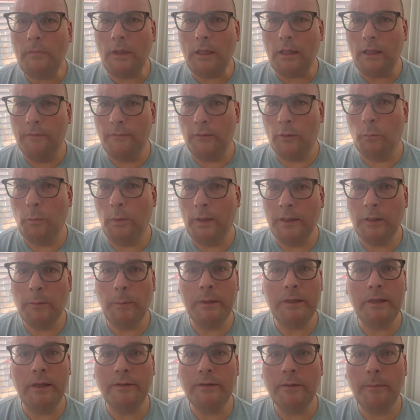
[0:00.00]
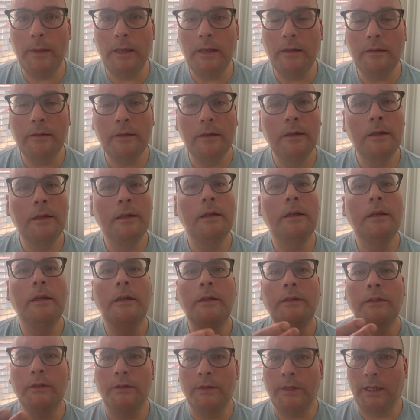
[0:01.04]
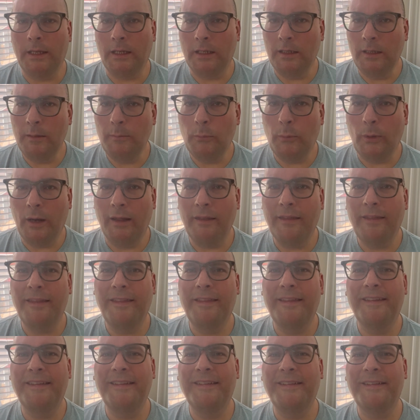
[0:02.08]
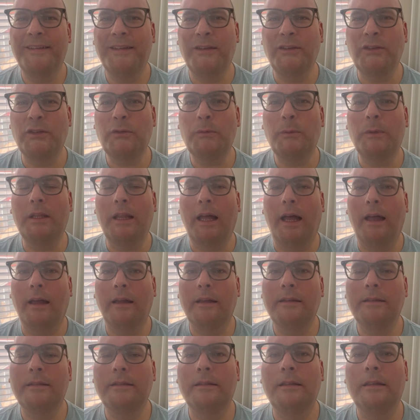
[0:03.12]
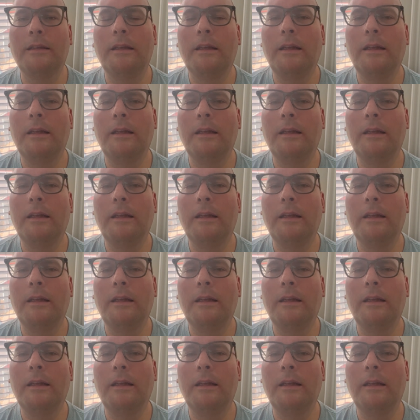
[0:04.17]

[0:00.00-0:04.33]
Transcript: If you're willing to participate, just take a deep breath and just relax.